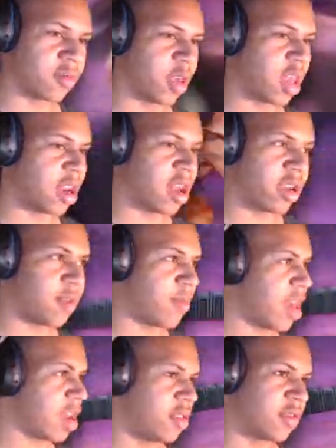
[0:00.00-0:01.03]
We gotta knock him
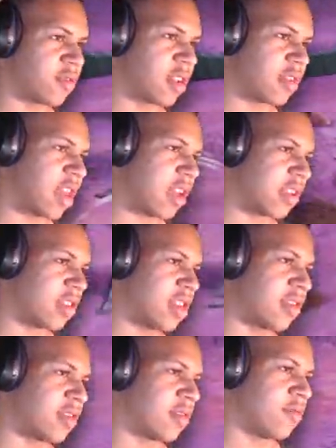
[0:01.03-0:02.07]
back and use rise to action.
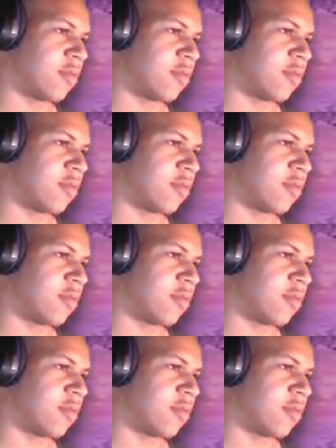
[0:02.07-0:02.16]
That's